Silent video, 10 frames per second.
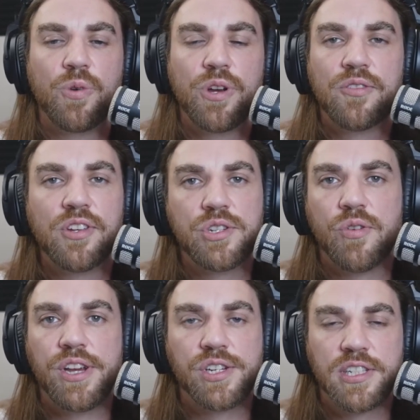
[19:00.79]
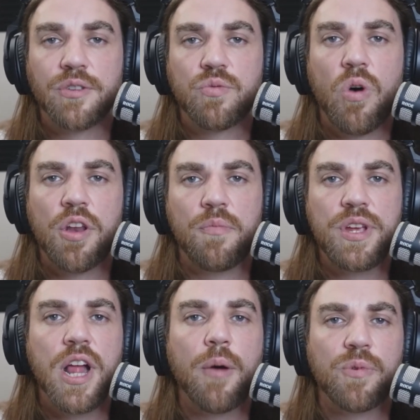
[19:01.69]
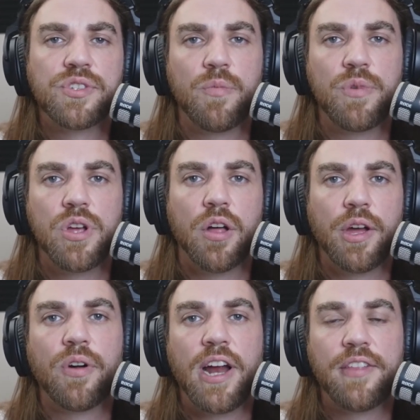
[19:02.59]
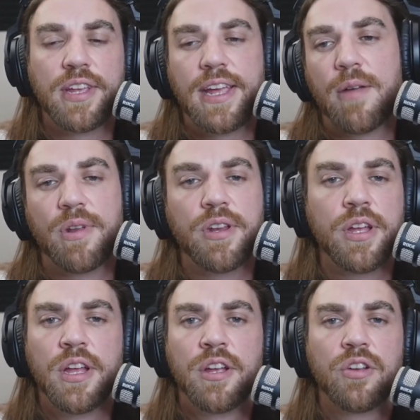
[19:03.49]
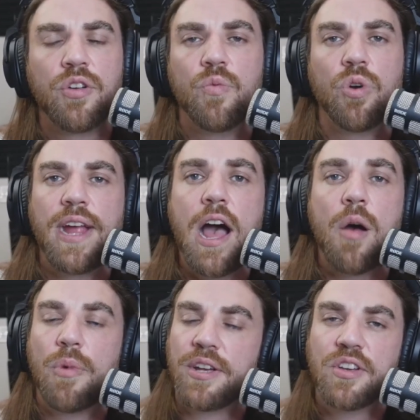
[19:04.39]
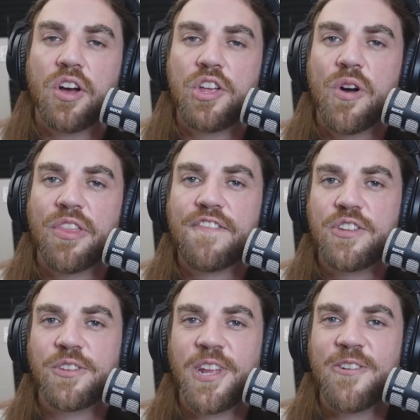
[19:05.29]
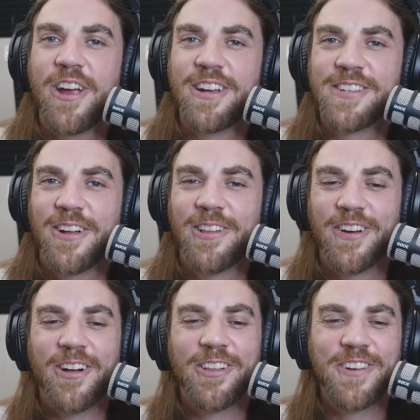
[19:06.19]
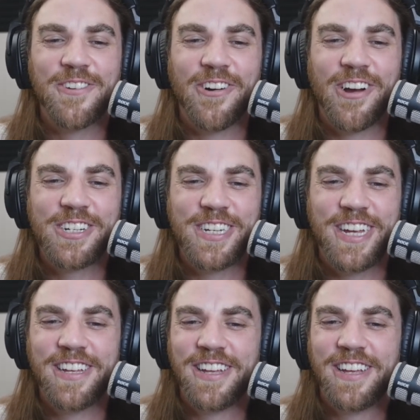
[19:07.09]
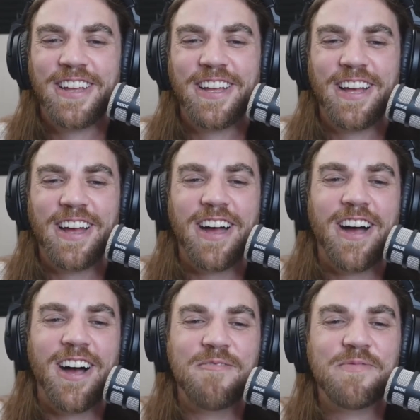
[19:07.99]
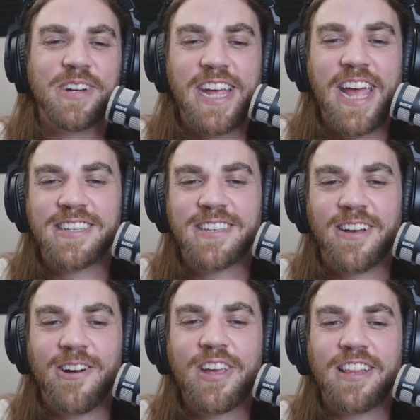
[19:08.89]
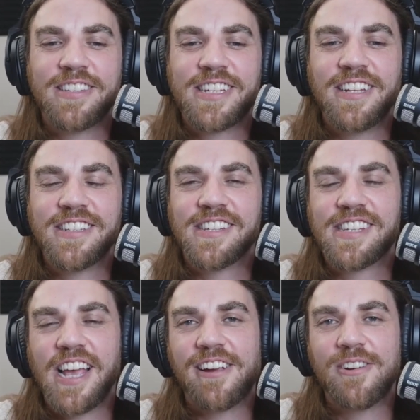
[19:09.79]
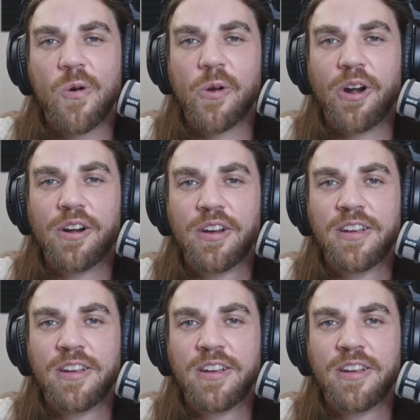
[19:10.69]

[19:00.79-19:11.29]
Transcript: Weird situation, because I was wanting to meet up with some of y'all that were at the game and couldn't work out, but I saw you on the field anyway because all of you rushed it. But yeah, so okay, let's get to the second quarter.